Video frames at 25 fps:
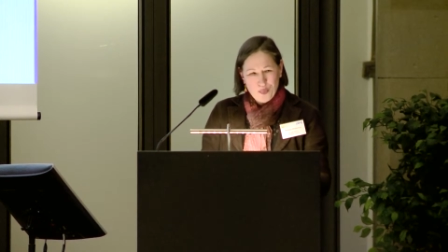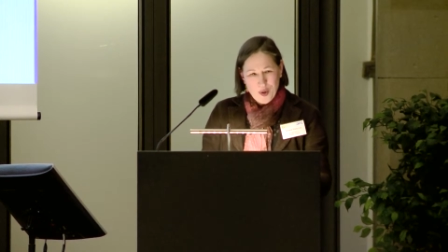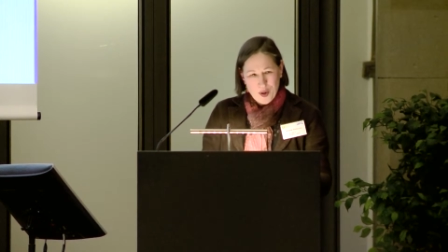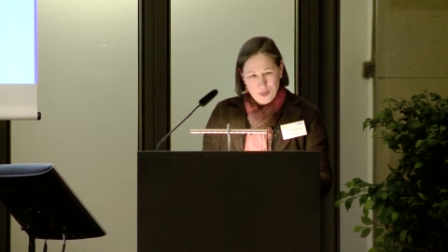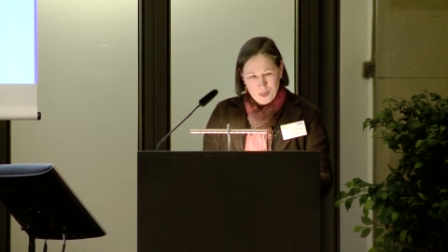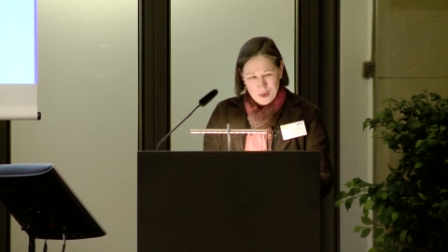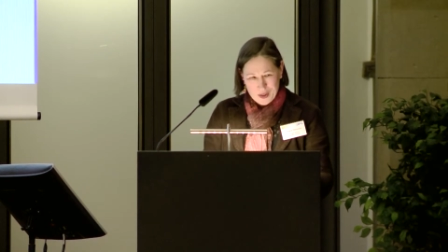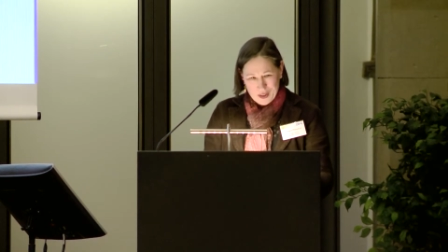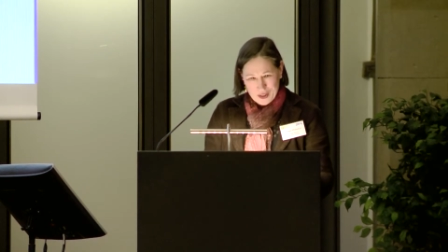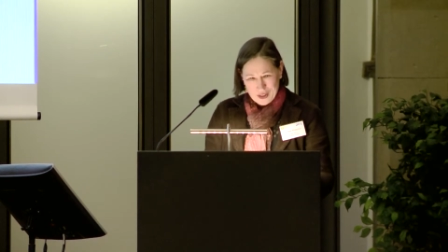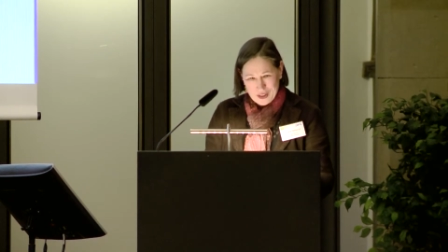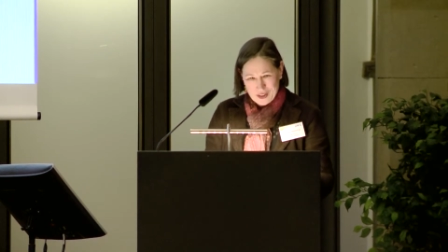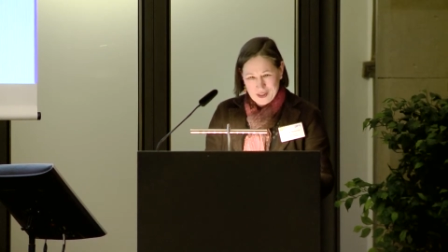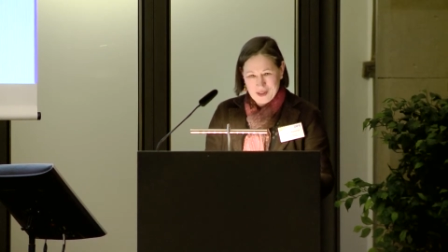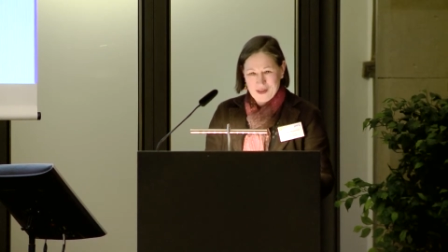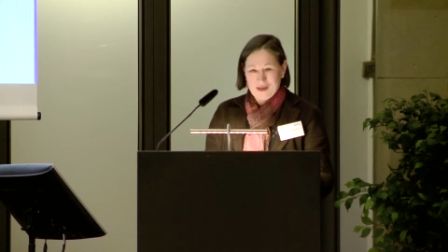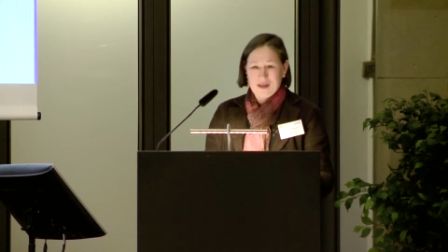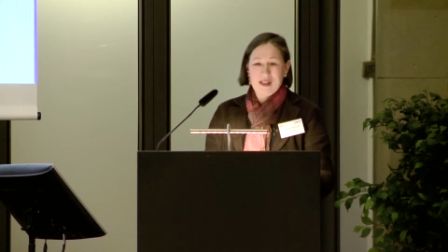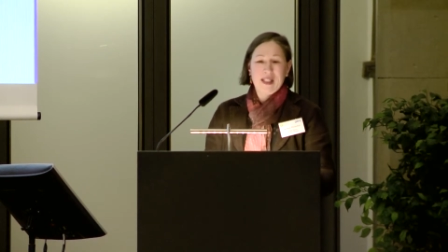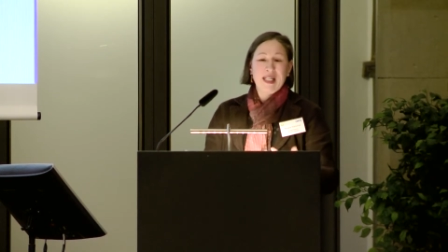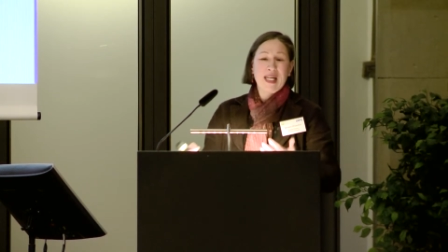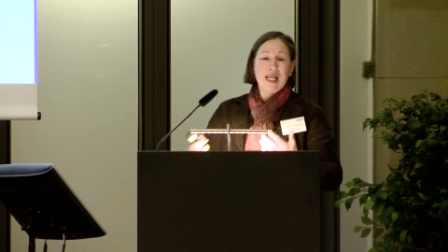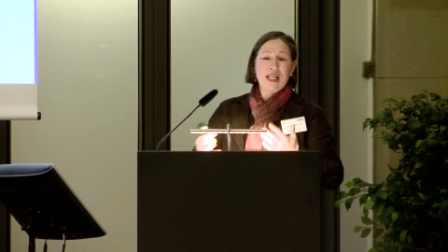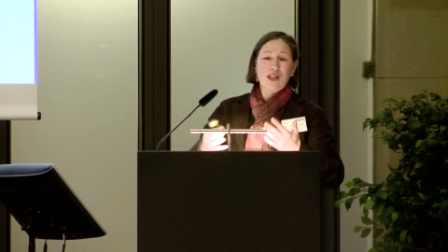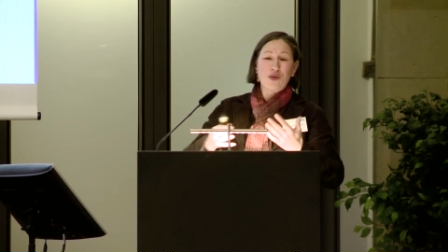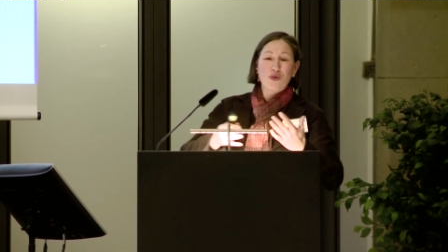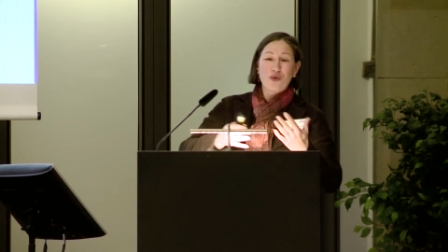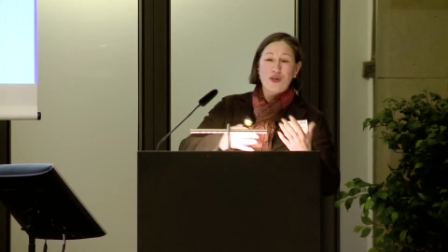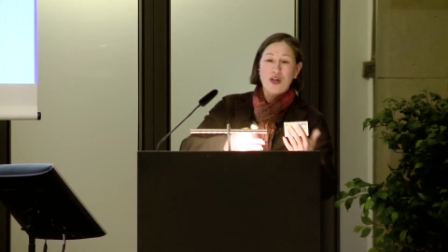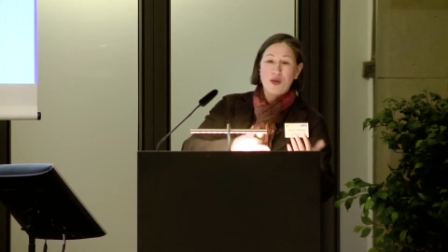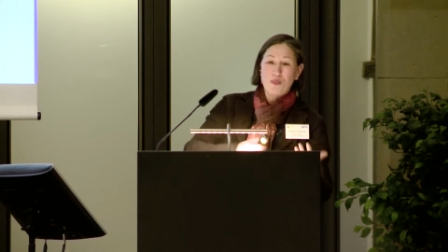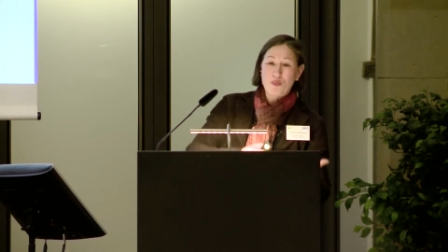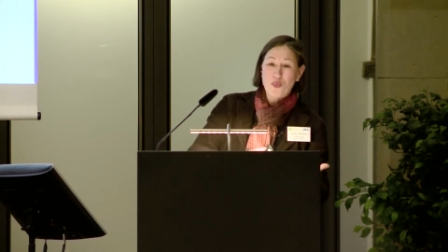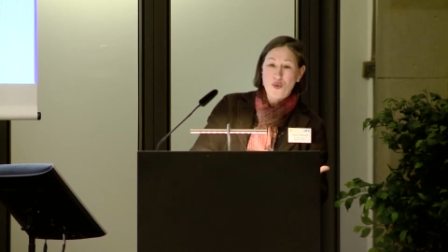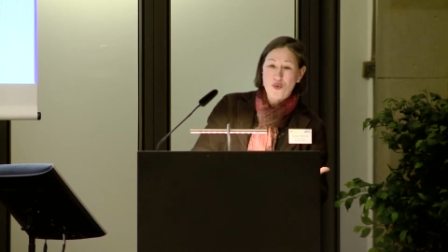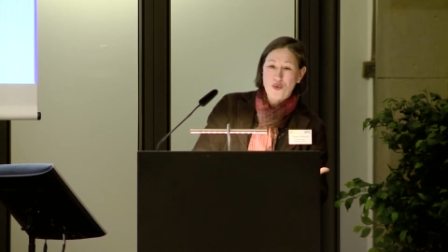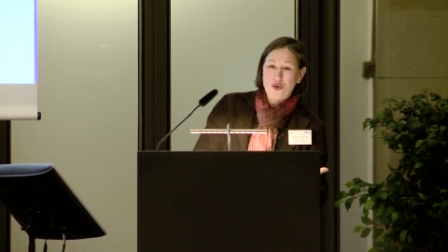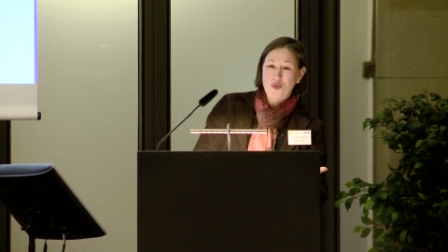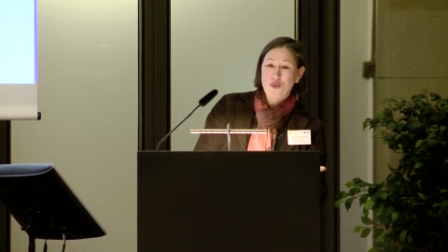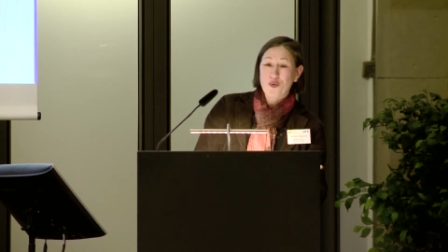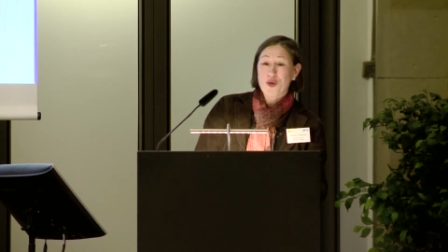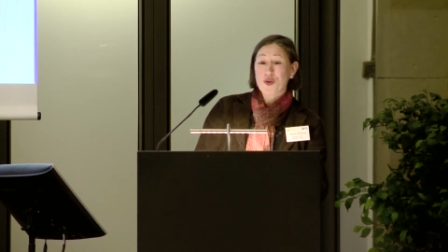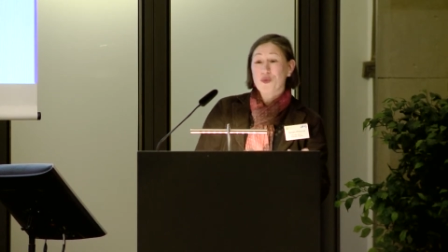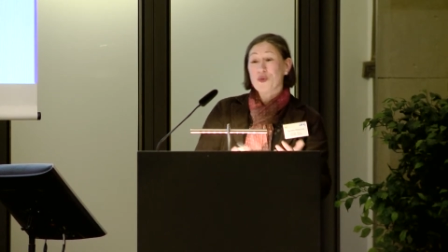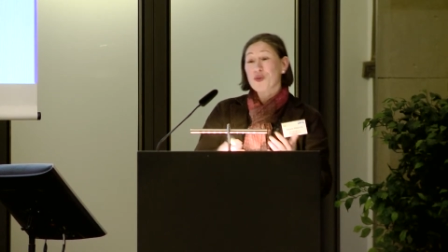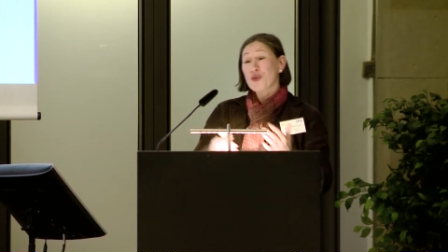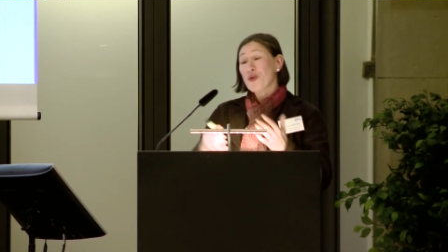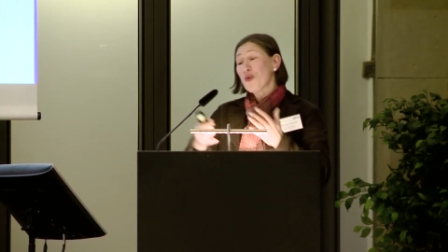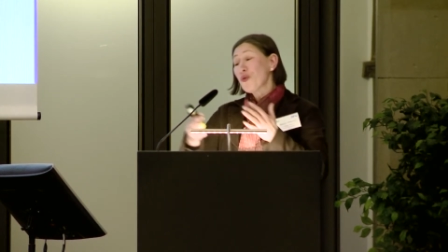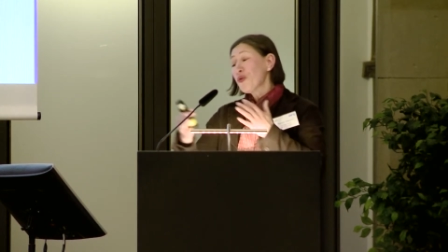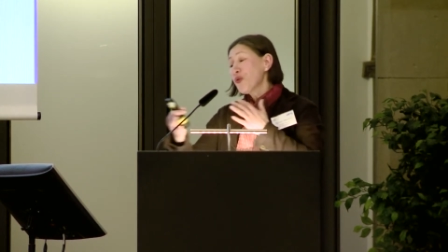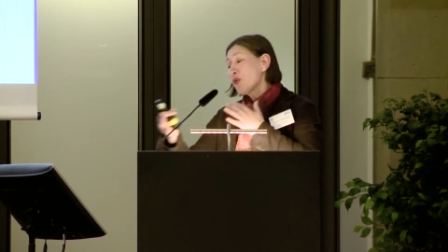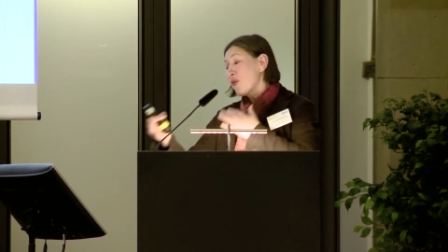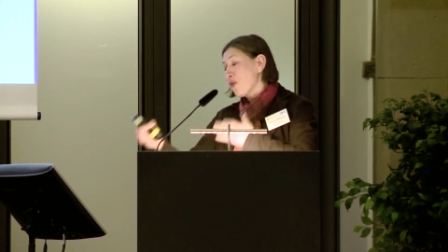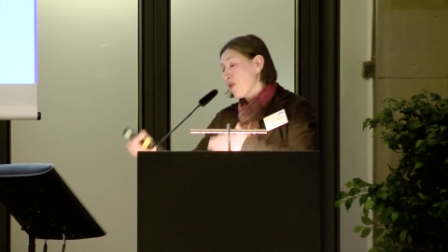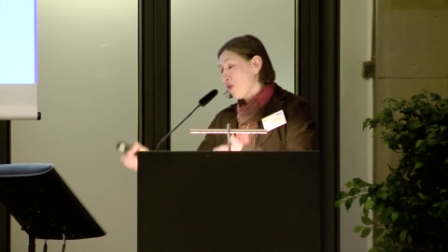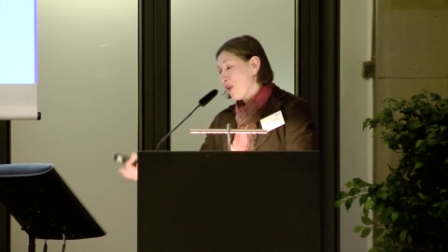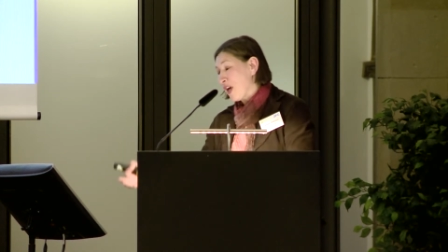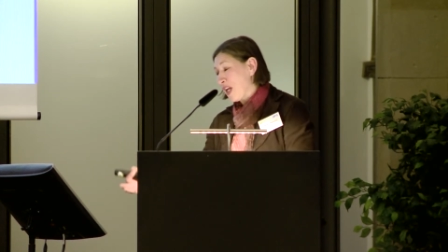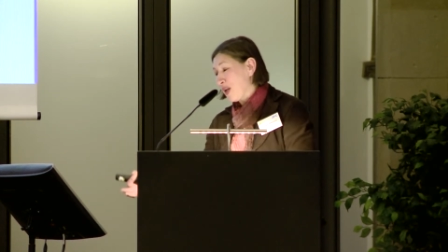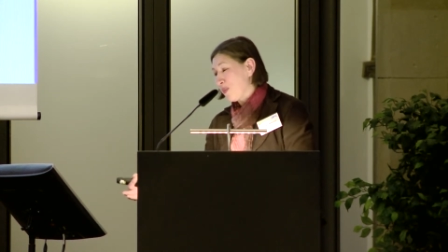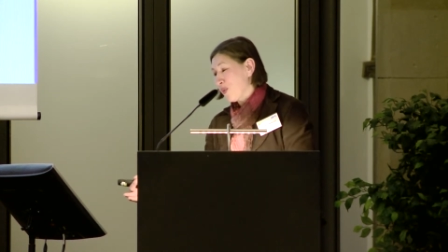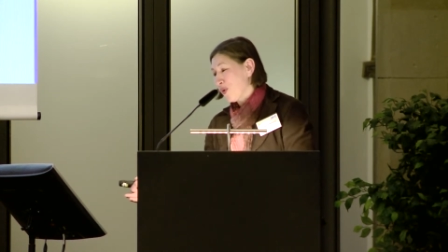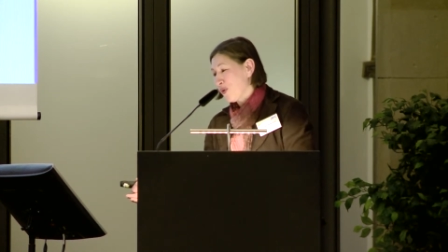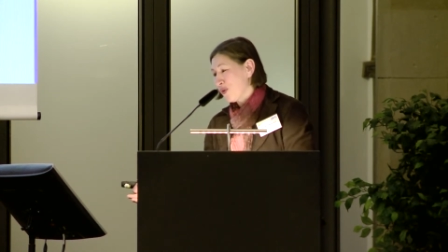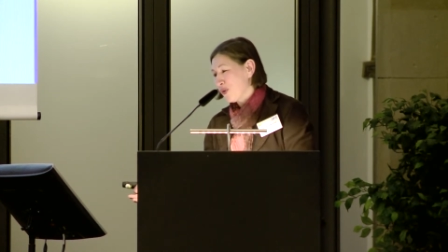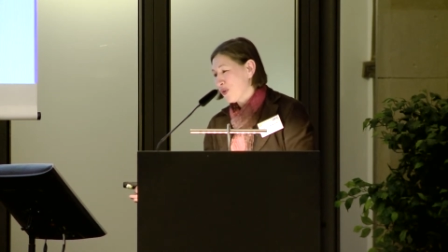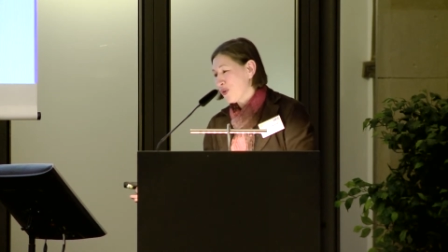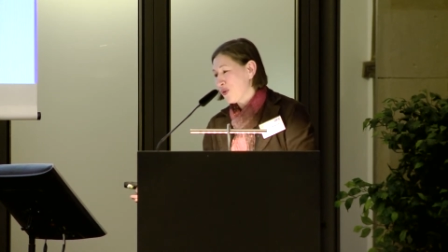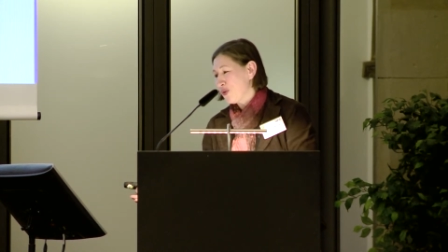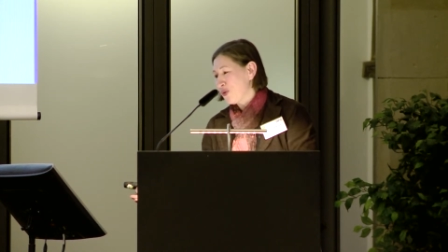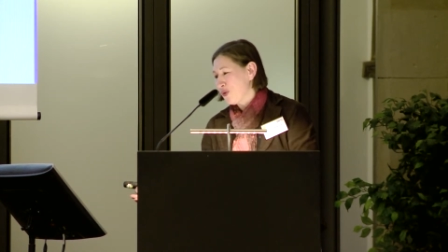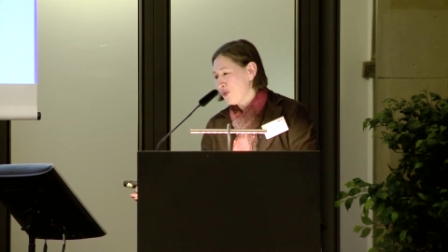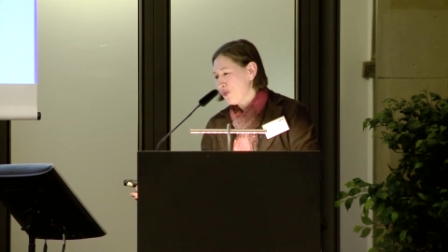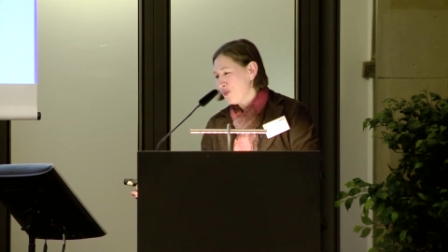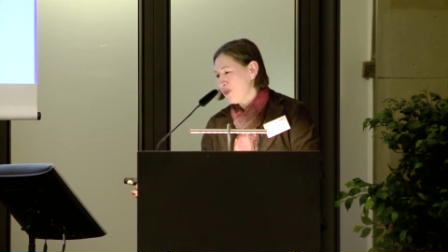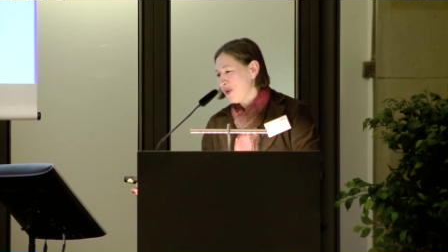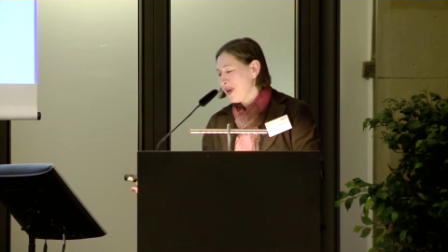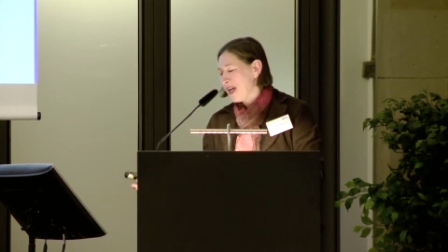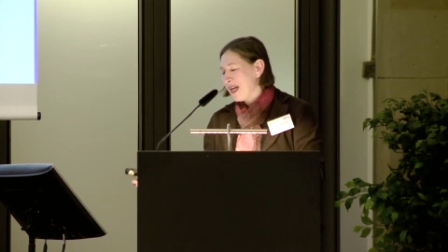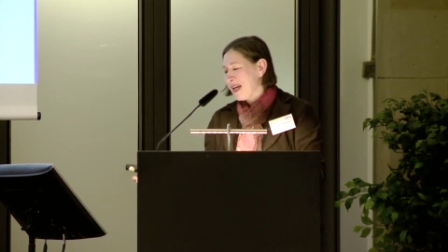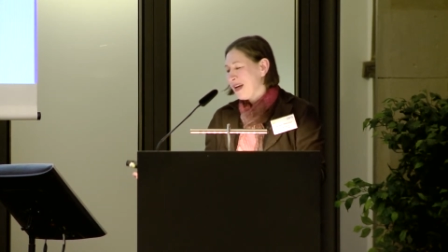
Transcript: published linked to that book, which was also available on the two